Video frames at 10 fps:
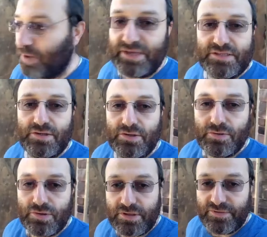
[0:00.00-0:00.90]
ways to
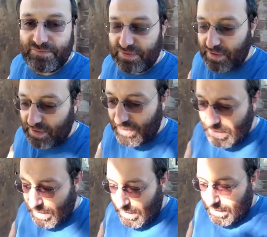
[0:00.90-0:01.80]
do it. The
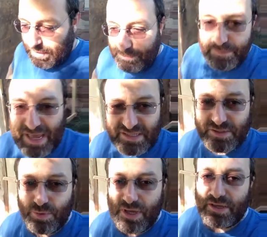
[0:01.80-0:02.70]

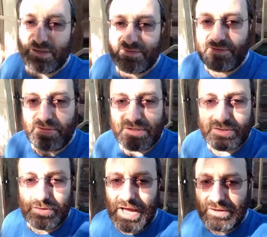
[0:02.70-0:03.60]
best way is for the
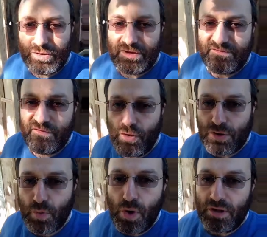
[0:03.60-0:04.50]
sukkah to have
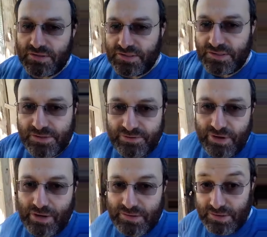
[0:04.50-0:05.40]
4 walls
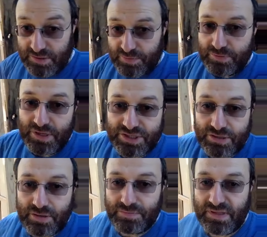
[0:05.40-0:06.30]
around, so it's pretty much
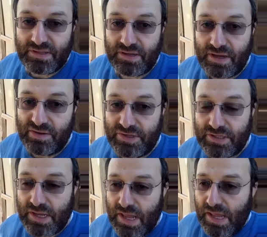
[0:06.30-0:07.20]
completely
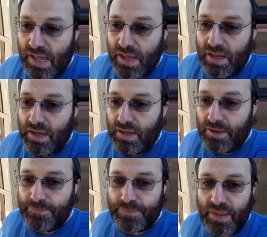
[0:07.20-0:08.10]
covered.
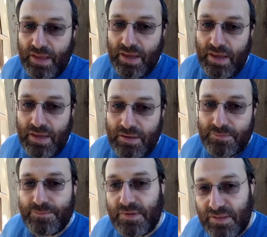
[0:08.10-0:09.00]

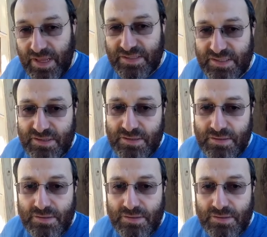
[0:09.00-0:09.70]
A lesser